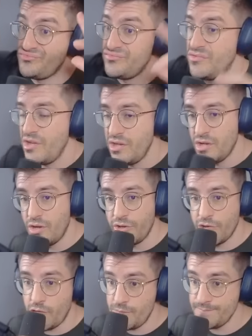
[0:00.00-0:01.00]
You know
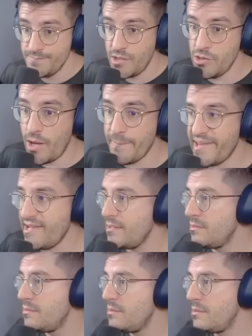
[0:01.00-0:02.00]
what I mean?
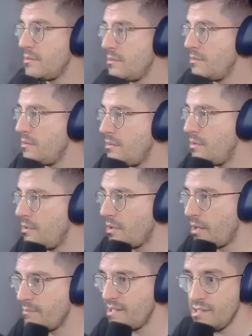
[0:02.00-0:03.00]

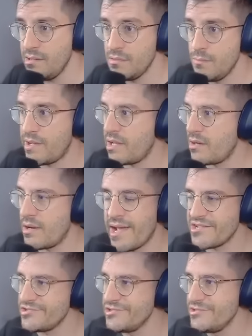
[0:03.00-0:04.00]
We cannot
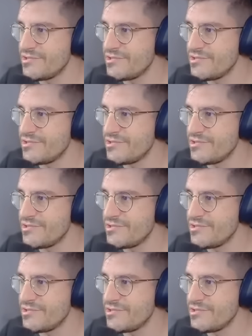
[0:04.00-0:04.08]
actually use